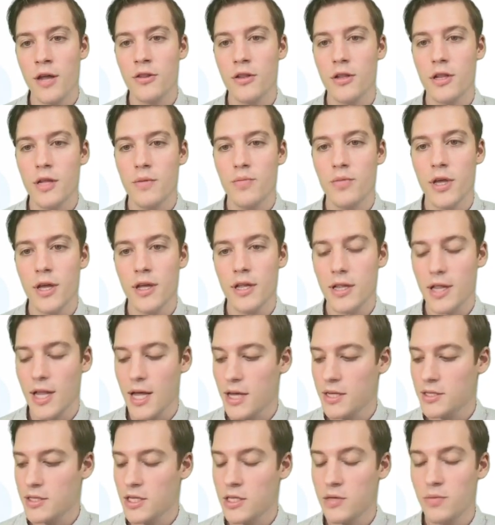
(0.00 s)
Olympiad
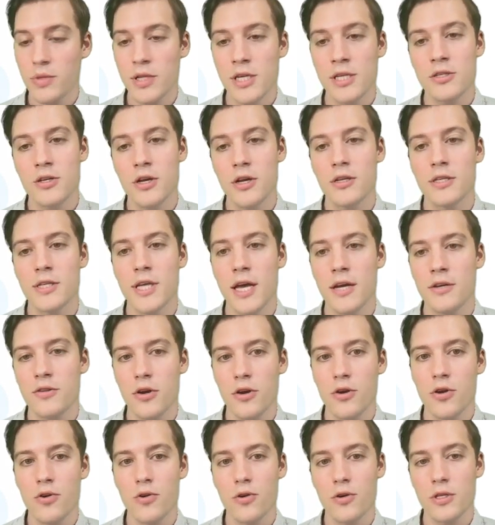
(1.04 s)
classes, please contact our
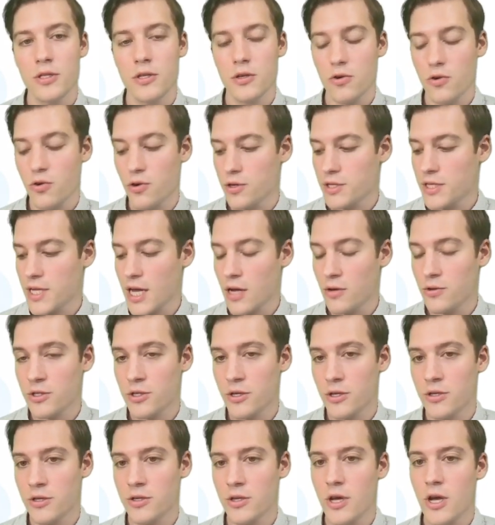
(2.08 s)
course
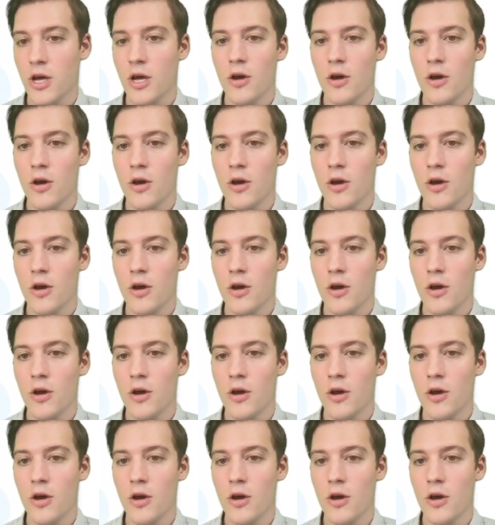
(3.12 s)
counselors,